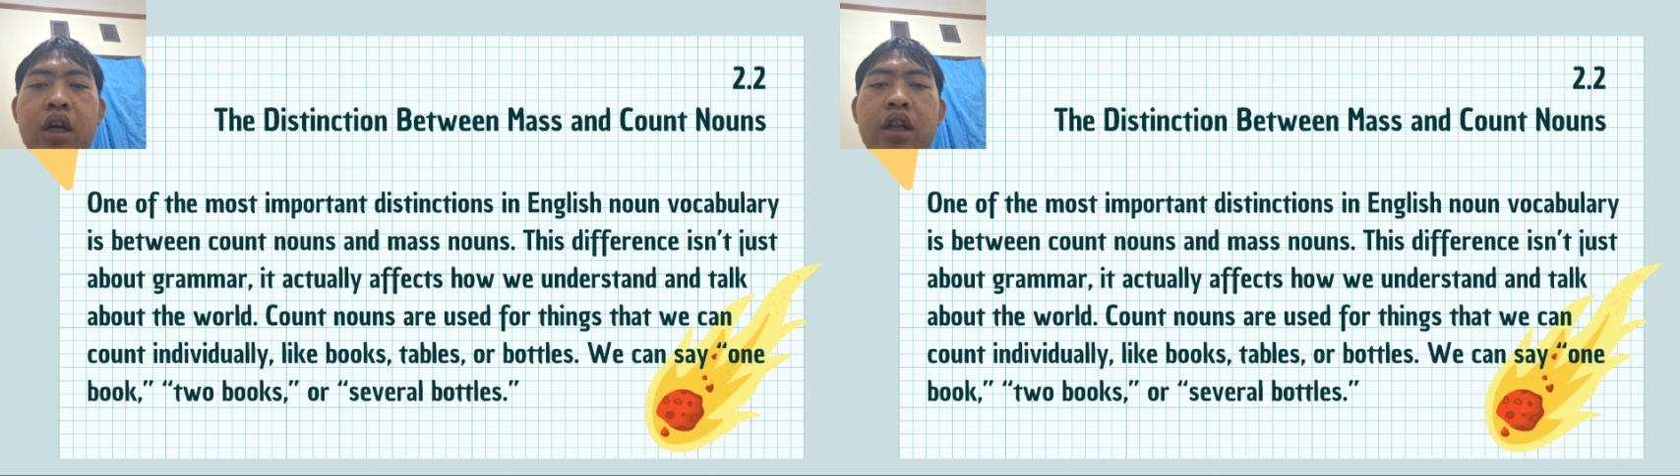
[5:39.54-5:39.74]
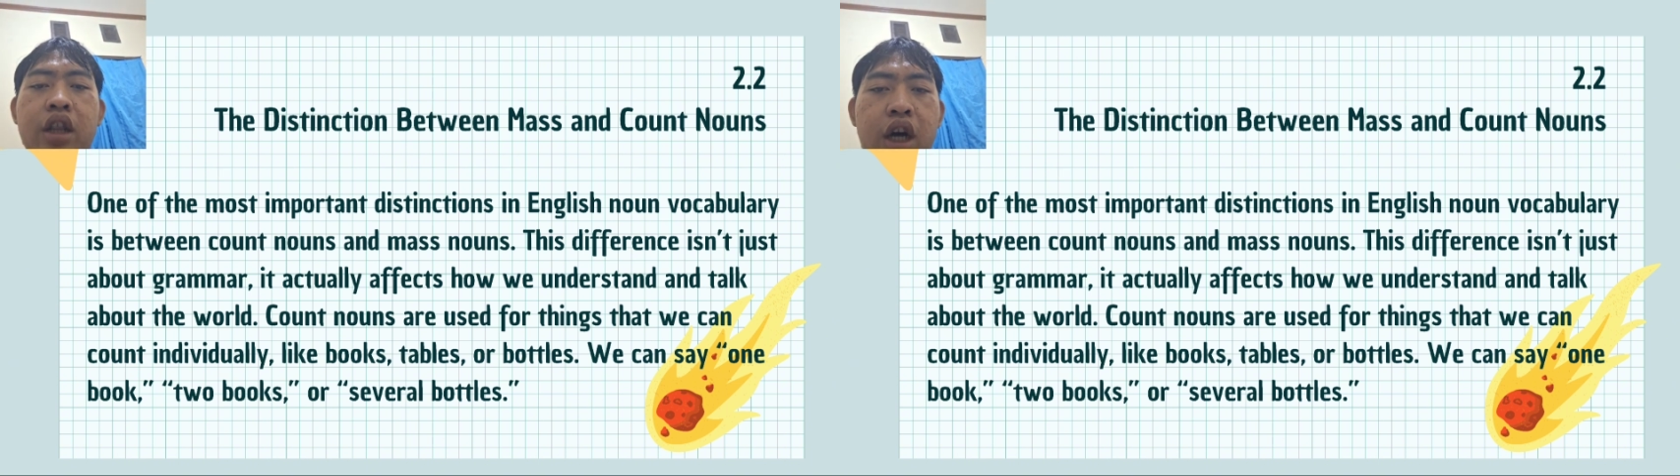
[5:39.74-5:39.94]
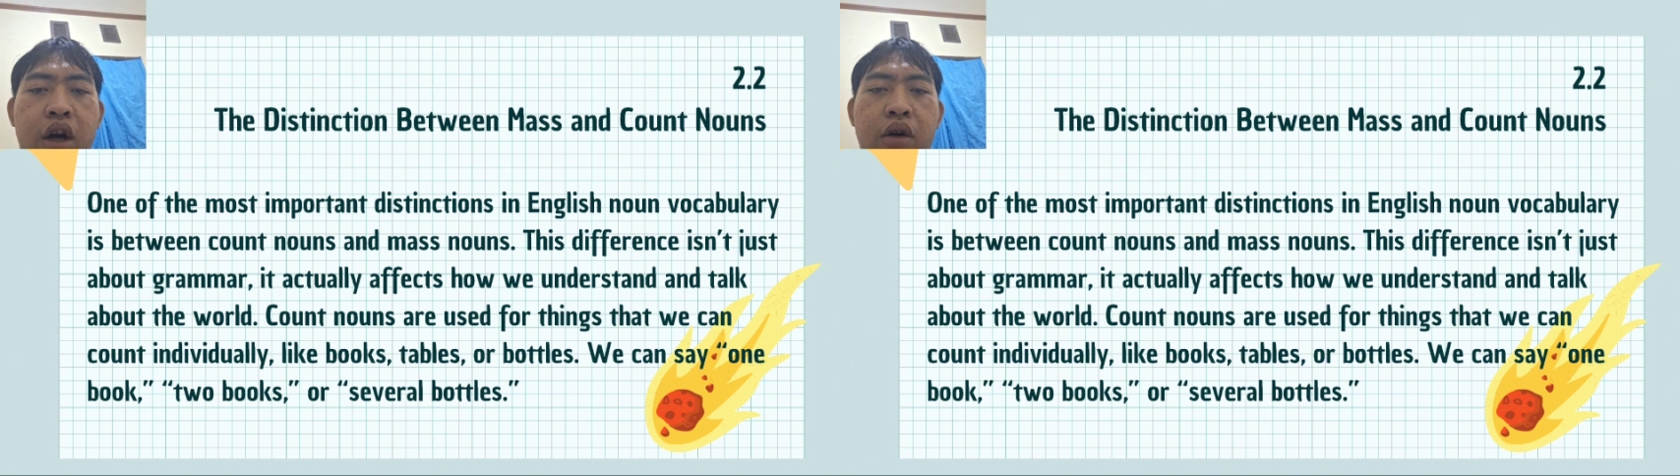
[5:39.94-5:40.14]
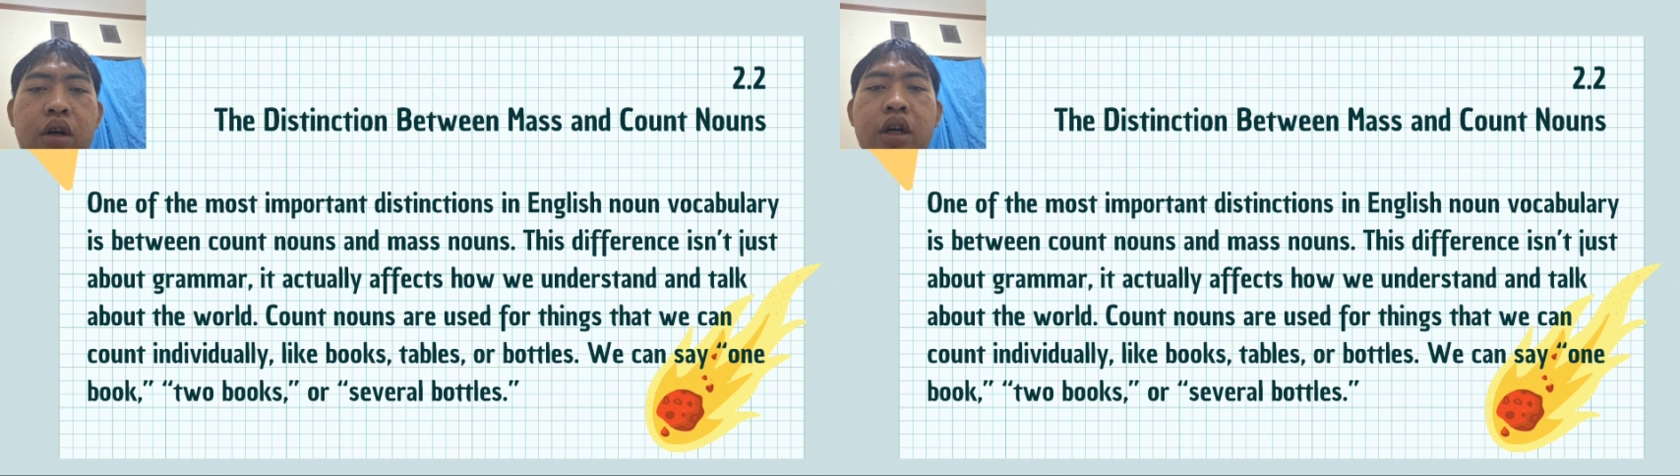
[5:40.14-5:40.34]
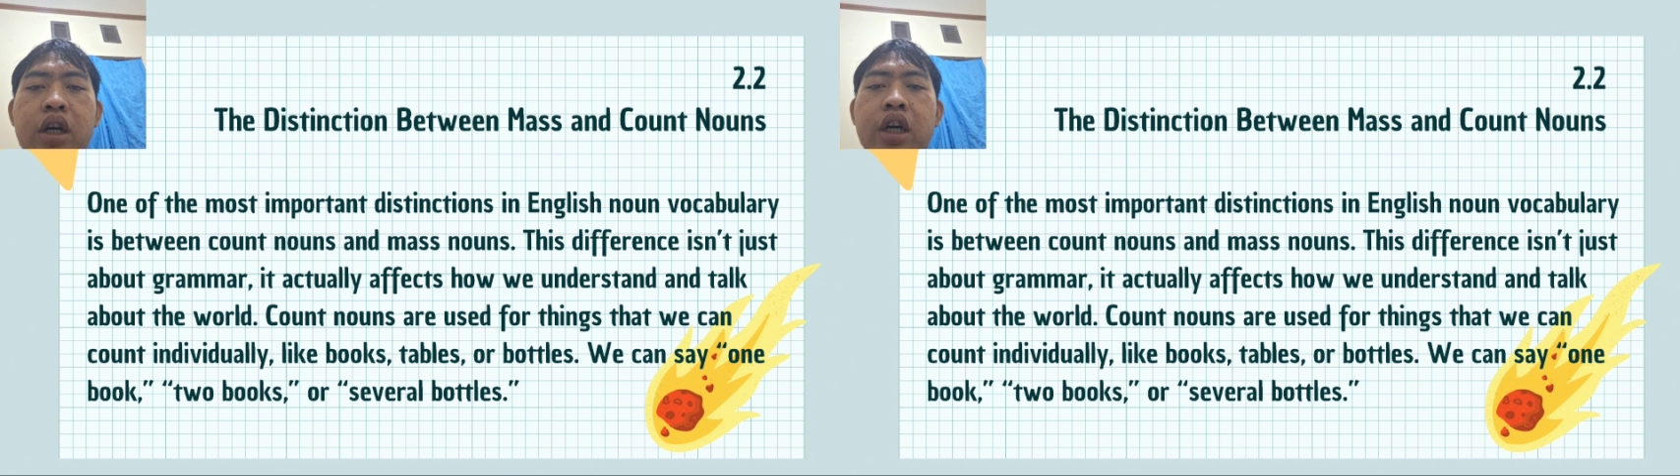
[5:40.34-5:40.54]
Now,
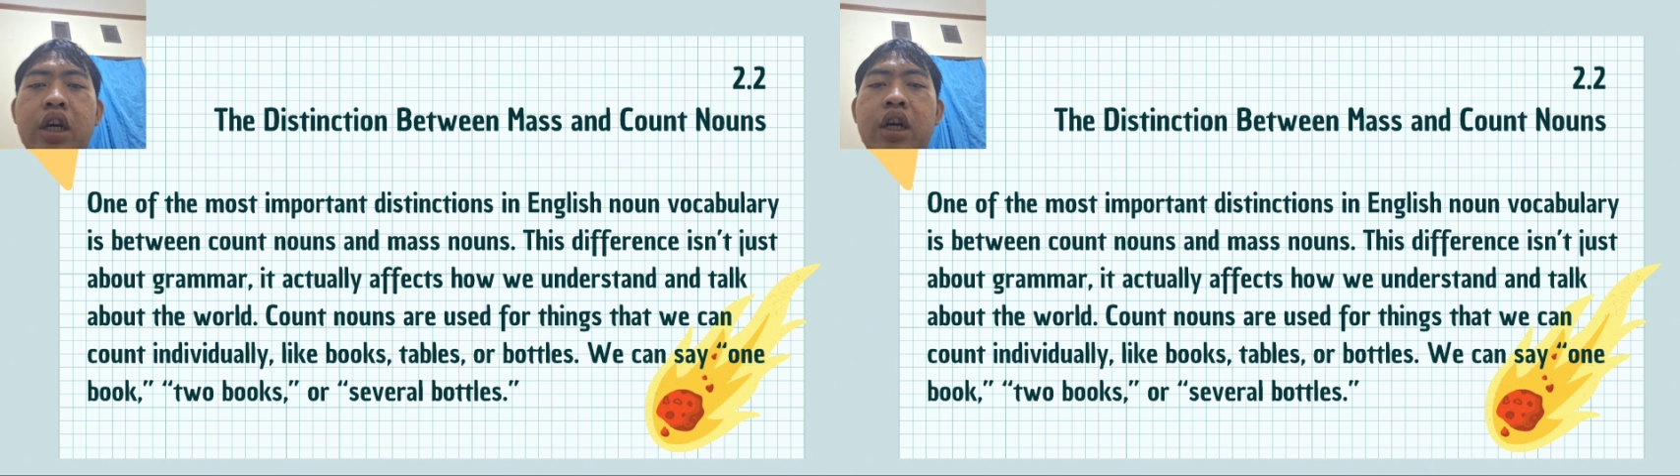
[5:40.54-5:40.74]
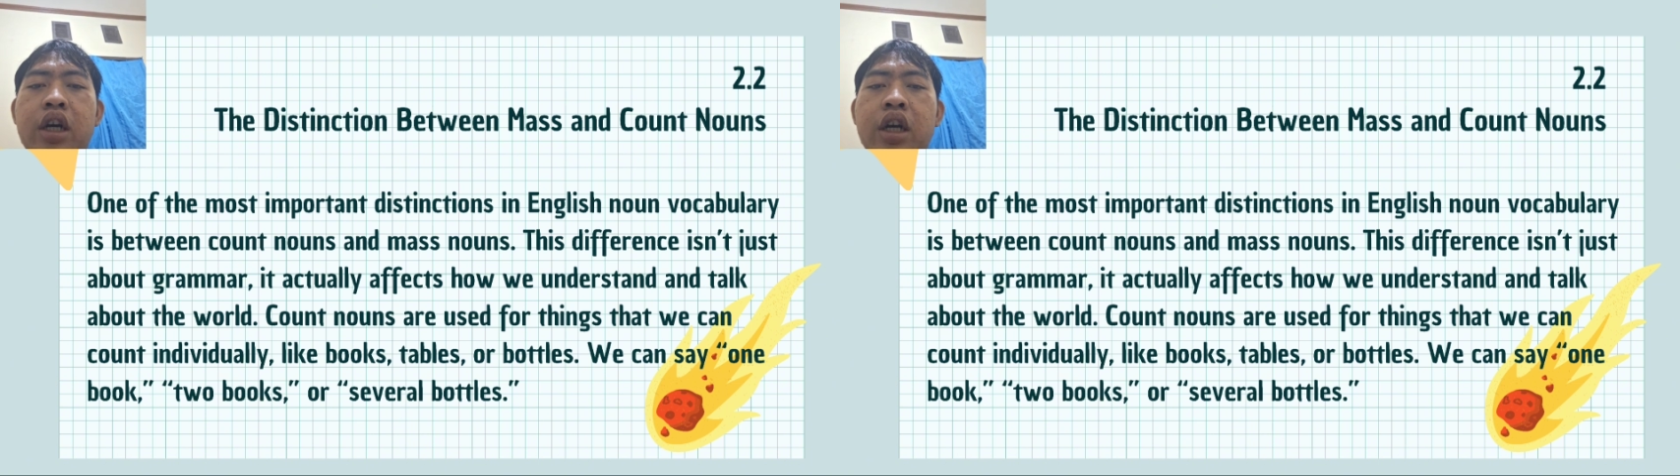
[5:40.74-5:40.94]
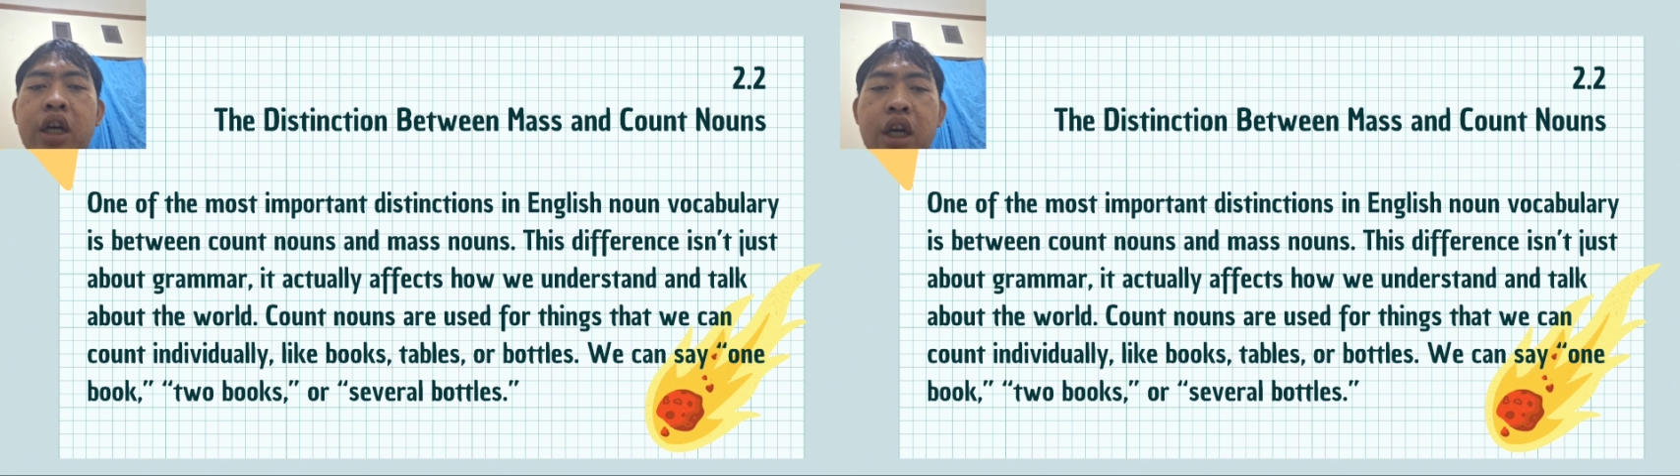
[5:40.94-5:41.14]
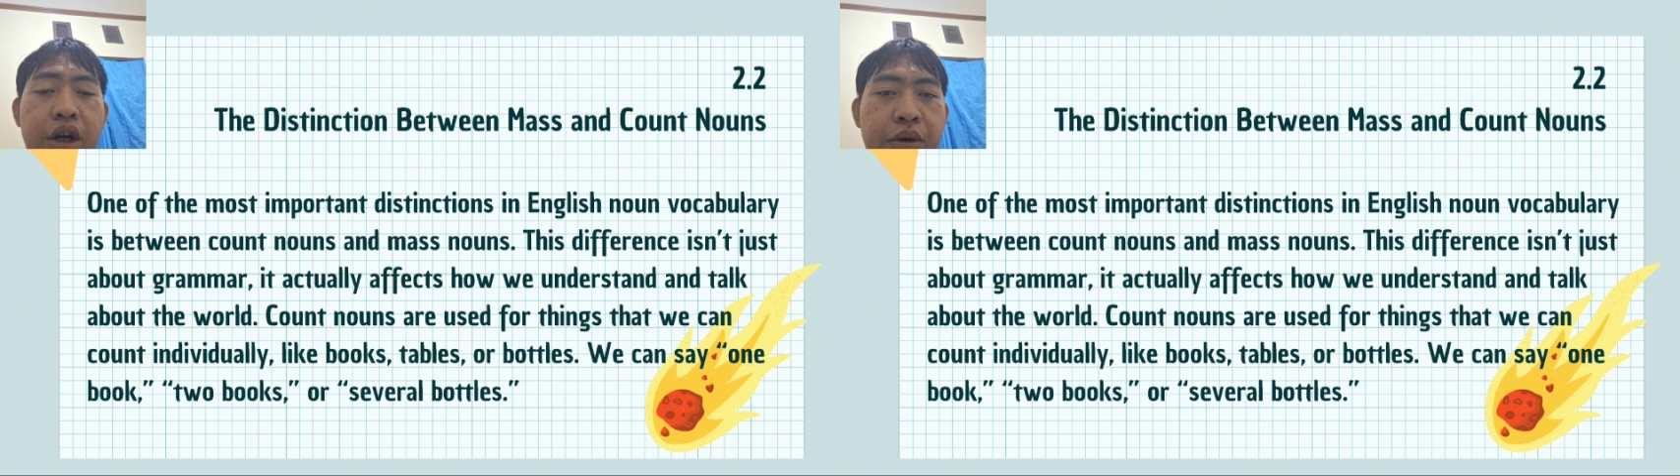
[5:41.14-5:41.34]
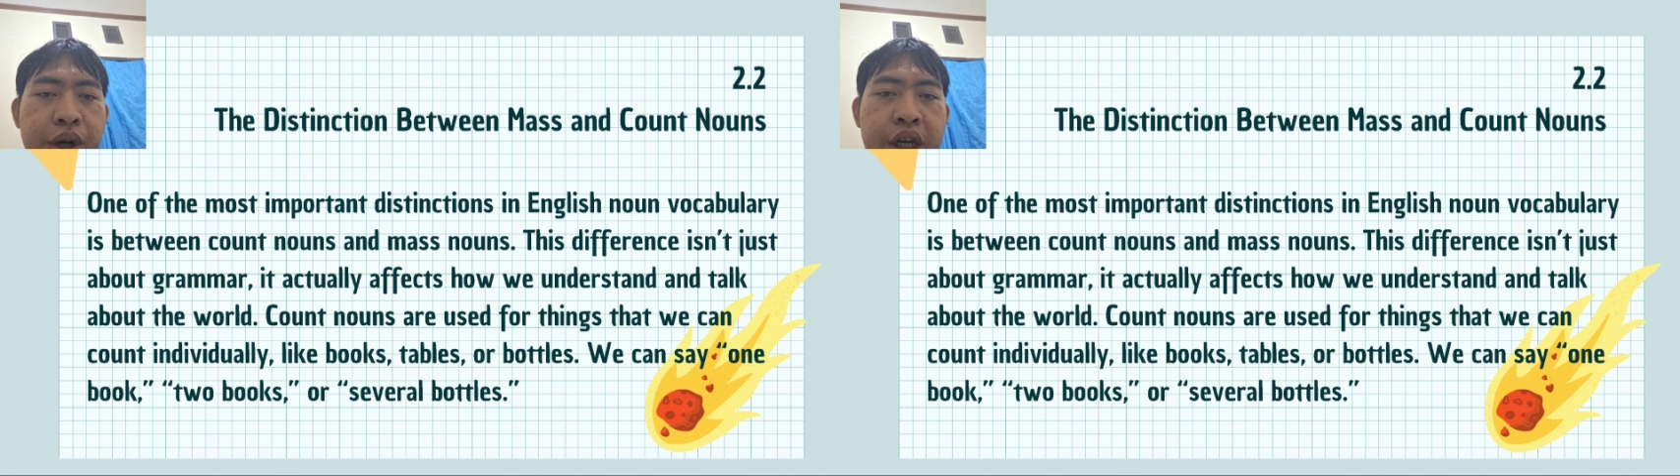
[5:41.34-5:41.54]
here